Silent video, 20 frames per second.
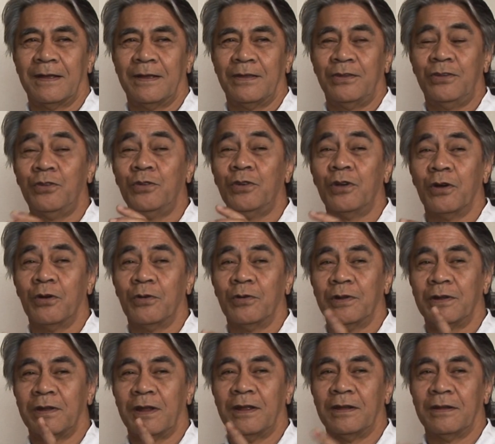
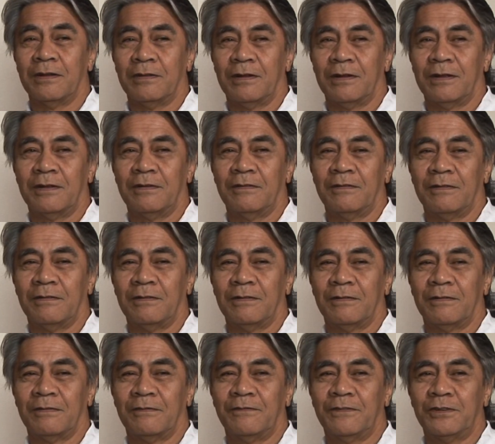Hugo and
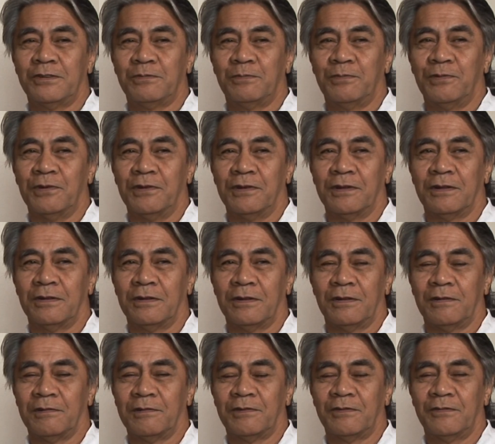Fishburne,
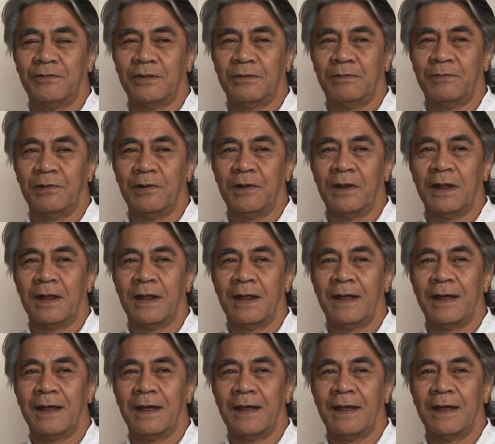Lawrence Fishburne.